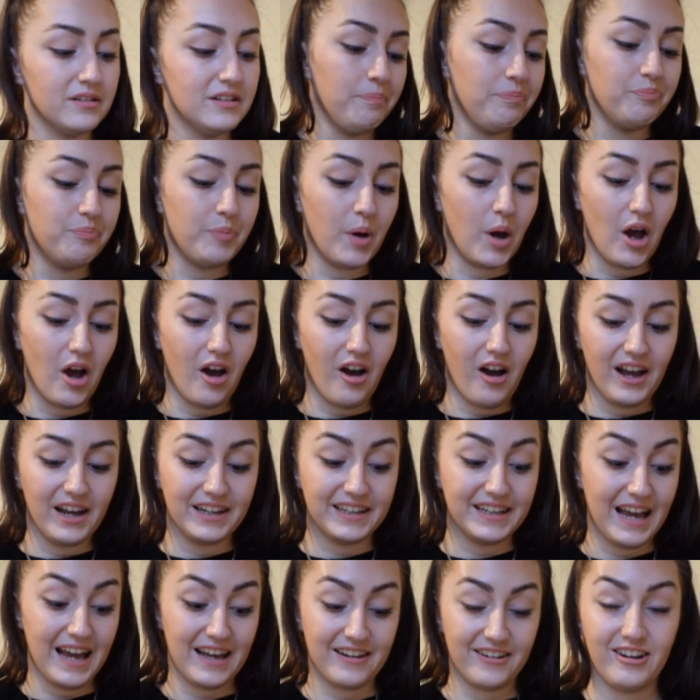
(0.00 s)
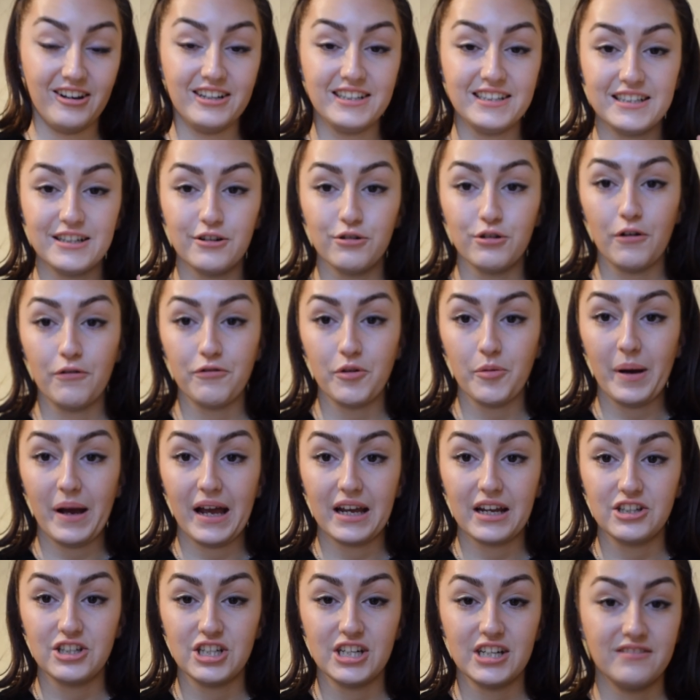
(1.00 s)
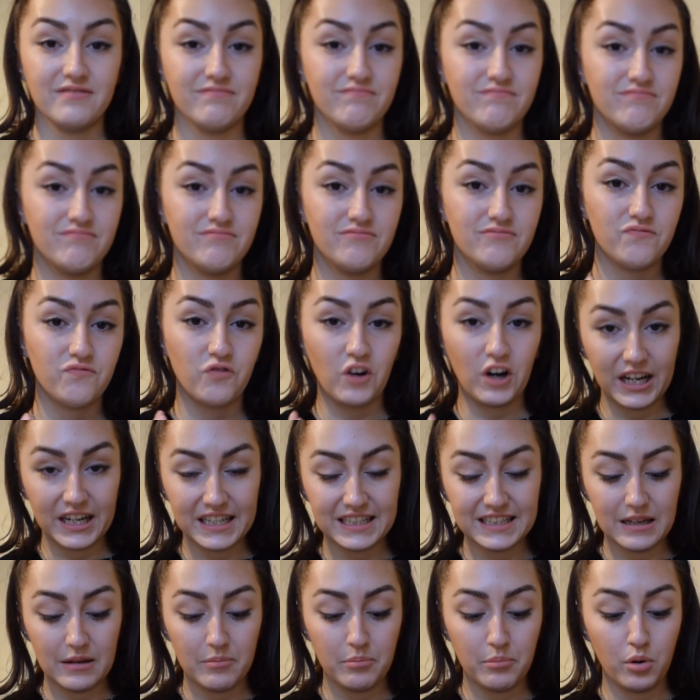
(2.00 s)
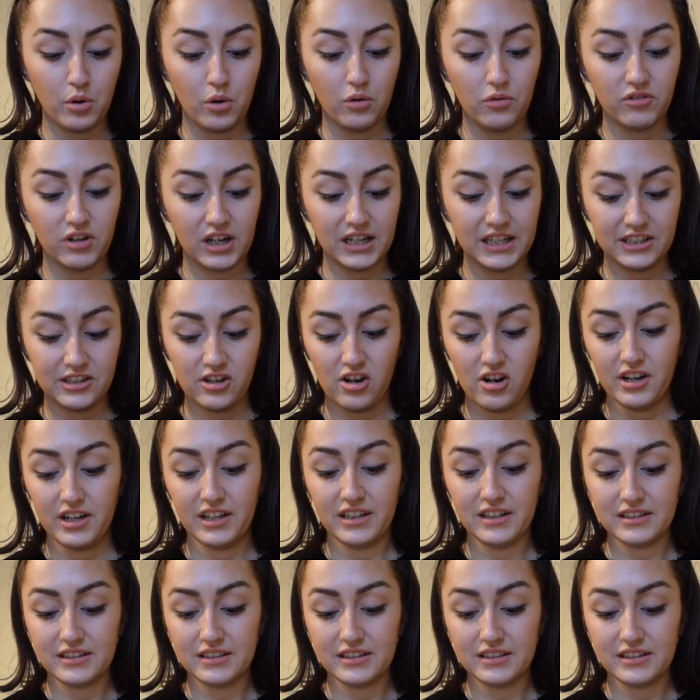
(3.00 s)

But again, I still love the packaging. Really simple, really nice.